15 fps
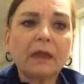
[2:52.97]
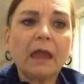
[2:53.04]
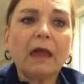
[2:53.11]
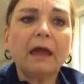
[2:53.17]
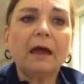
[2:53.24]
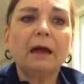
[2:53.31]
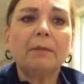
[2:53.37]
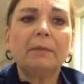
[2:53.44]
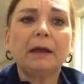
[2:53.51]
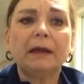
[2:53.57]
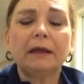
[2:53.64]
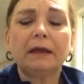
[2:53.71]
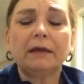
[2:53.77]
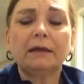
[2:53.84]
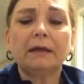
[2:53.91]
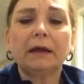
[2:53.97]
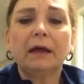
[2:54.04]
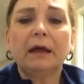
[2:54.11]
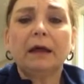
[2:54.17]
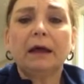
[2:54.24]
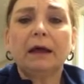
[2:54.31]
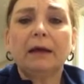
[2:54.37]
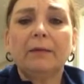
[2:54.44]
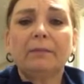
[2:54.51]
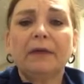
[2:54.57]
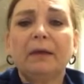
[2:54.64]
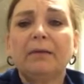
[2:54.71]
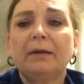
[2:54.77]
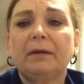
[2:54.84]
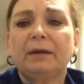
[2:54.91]
And
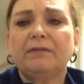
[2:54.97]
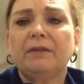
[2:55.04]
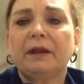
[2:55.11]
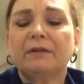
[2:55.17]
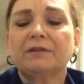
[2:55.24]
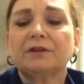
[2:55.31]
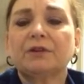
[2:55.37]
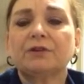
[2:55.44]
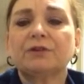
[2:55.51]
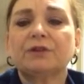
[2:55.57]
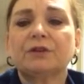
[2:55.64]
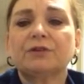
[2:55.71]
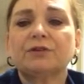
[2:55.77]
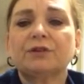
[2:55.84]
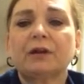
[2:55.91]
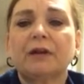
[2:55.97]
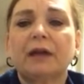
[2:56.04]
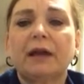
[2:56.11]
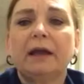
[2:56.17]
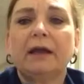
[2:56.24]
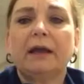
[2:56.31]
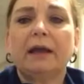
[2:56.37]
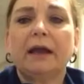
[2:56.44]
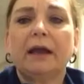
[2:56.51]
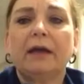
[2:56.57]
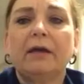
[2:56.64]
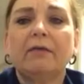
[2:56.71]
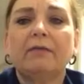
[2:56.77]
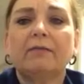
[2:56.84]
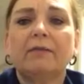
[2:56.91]
they may even have to go to surgery and
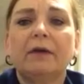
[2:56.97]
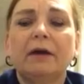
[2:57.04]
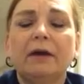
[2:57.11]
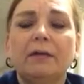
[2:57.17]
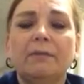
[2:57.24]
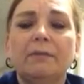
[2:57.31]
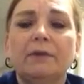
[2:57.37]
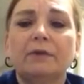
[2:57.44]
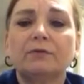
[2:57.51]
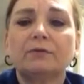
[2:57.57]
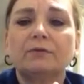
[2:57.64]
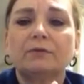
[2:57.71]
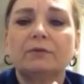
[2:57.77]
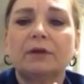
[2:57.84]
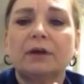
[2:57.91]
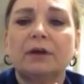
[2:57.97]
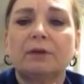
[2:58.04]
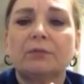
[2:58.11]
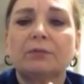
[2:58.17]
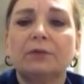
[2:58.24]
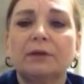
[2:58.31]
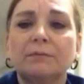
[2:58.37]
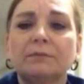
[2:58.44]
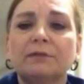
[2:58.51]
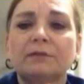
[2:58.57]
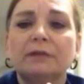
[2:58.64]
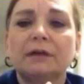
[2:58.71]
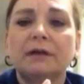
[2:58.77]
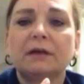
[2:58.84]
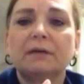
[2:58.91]
have those
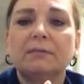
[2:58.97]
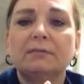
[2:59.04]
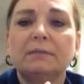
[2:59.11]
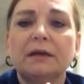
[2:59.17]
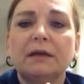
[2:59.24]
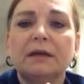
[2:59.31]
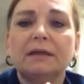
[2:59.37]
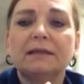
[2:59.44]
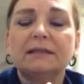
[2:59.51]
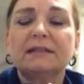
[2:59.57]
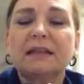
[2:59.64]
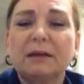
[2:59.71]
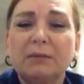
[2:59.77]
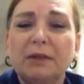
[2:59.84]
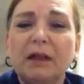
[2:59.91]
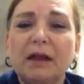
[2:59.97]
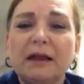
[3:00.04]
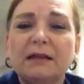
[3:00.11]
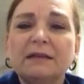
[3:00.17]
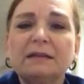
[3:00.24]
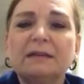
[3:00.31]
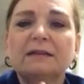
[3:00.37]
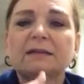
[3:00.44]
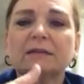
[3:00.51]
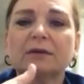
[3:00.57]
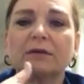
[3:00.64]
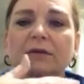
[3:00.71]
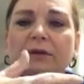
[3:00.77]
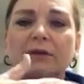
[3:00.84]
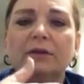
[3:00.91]
ribs stabilized
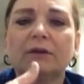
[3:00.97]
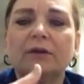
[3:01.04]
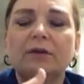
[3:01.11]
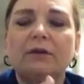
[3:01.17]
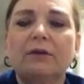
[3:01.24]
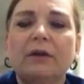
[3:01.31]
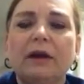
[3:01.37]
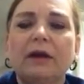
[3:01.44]
so that you don't